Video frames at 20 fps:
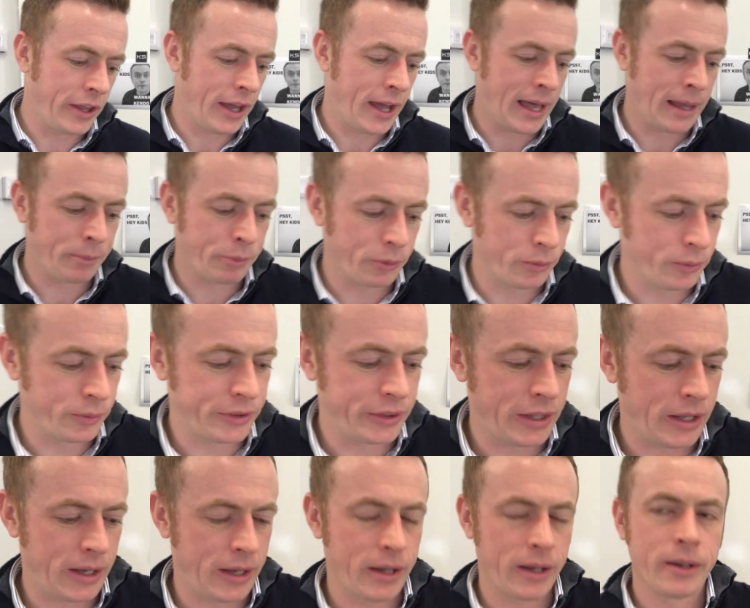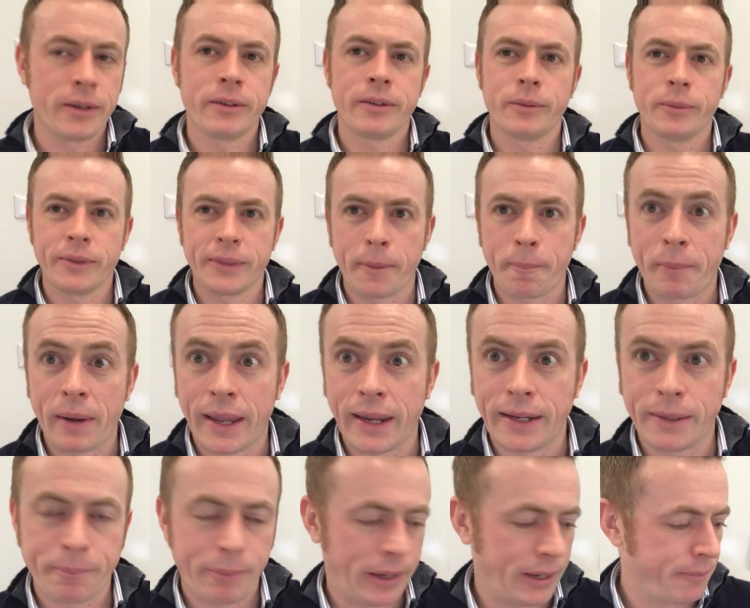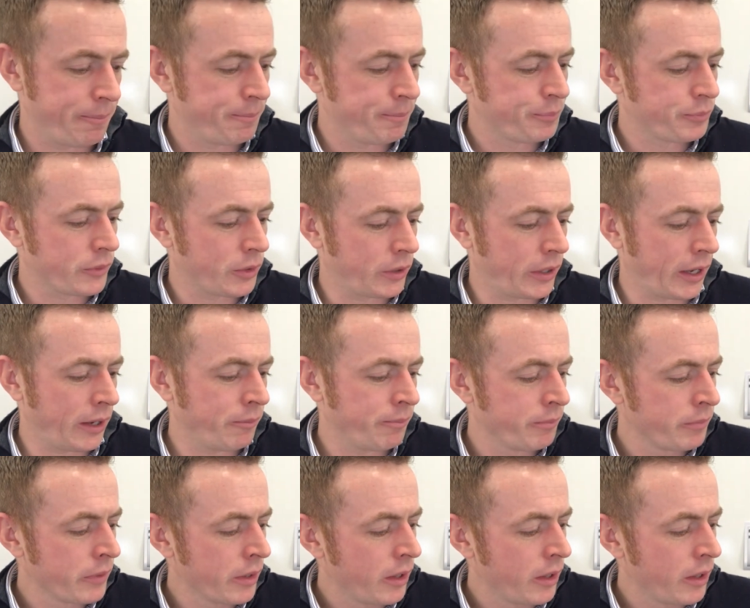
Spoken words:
habit, with the blade bit. Okay.